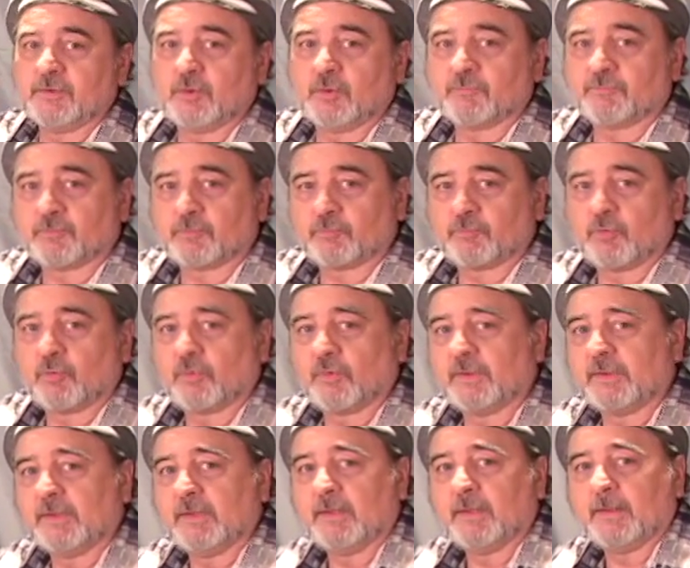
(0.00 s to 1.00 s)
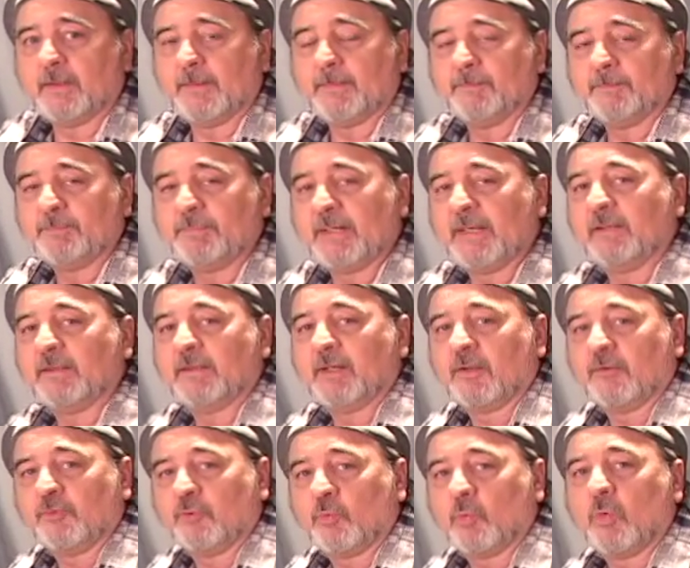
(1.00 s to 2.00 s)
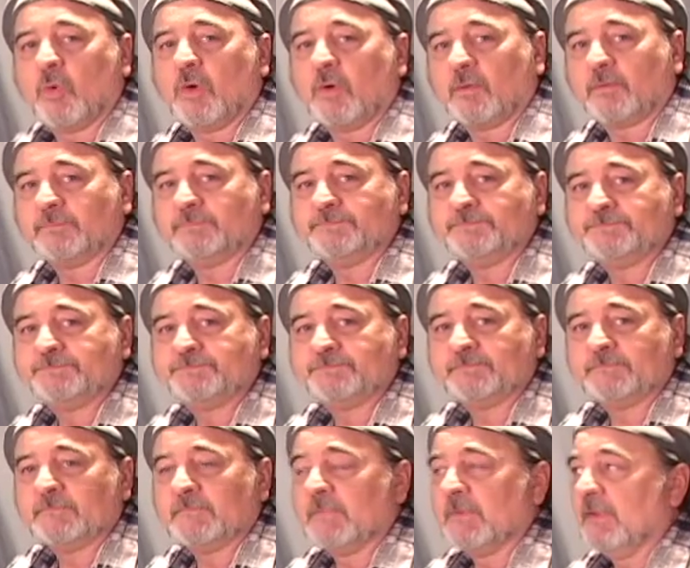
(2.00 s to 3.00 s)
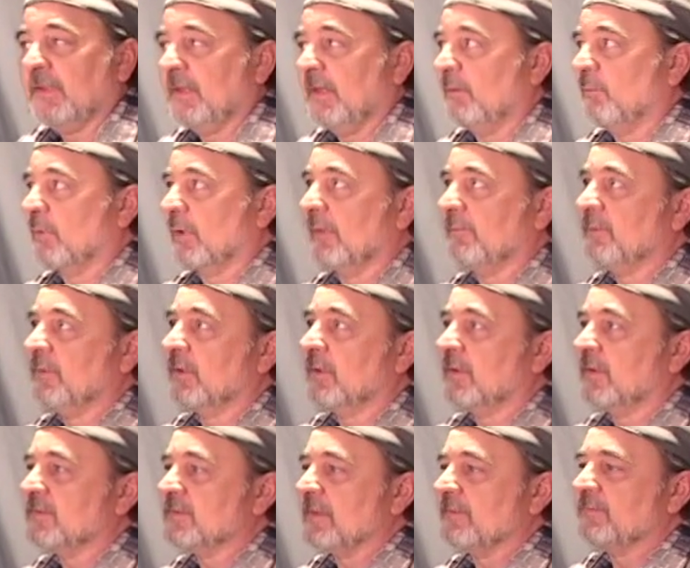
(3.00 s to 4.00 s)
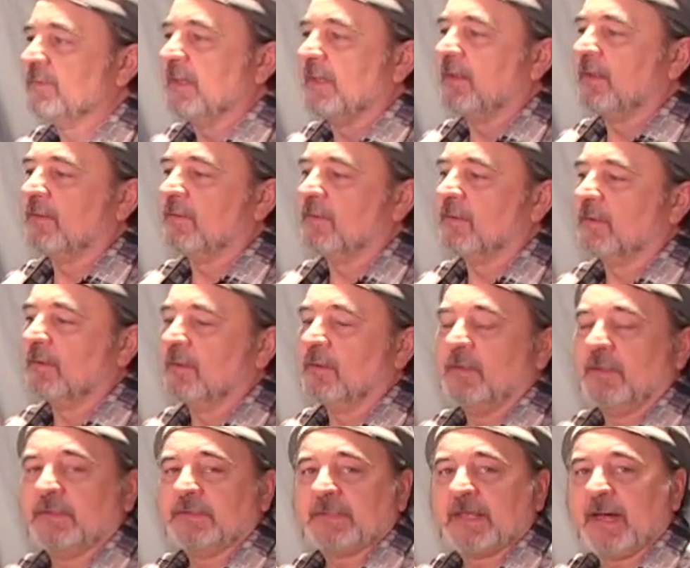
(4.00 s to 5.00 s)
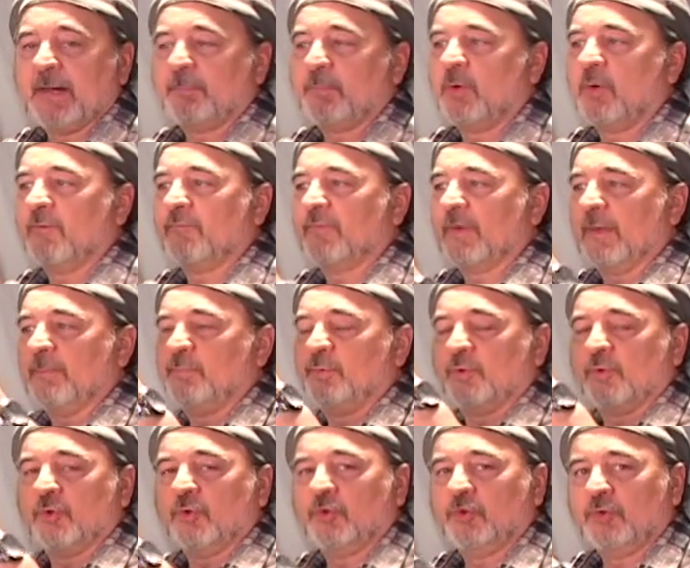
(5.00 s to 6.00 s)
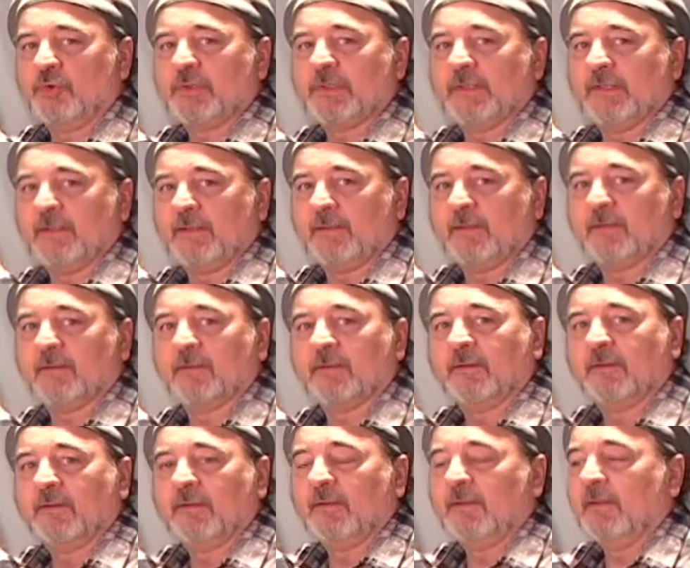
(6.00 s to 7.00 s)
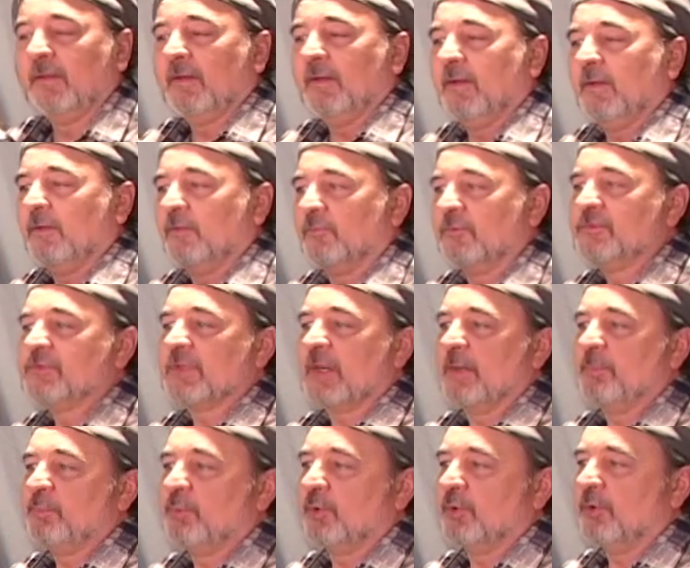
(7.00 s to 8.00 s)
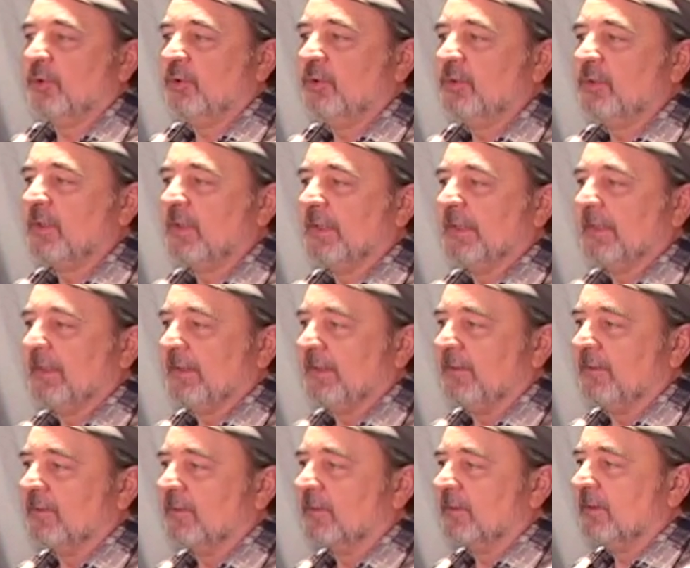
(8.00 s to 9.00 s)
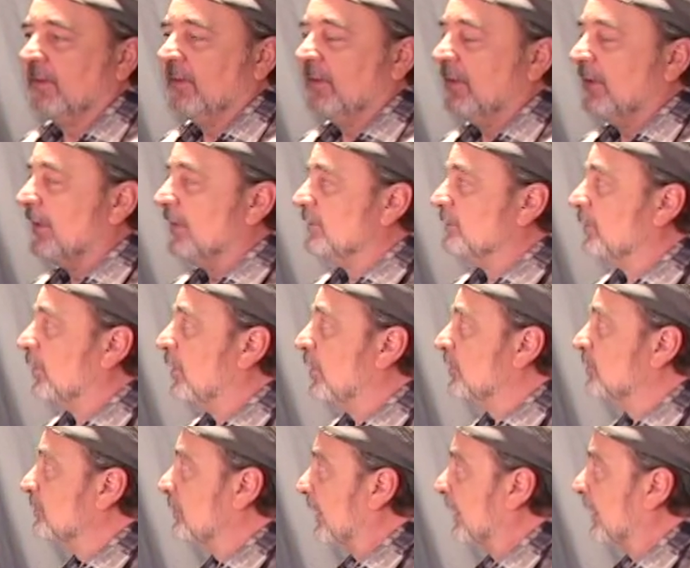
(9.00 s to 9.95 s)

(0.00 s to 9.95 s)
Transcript: you know, for rolling um, paint on your wall. And what I've done is I've taken the top off and I put a hook in here. And the reason I put a hook on here is because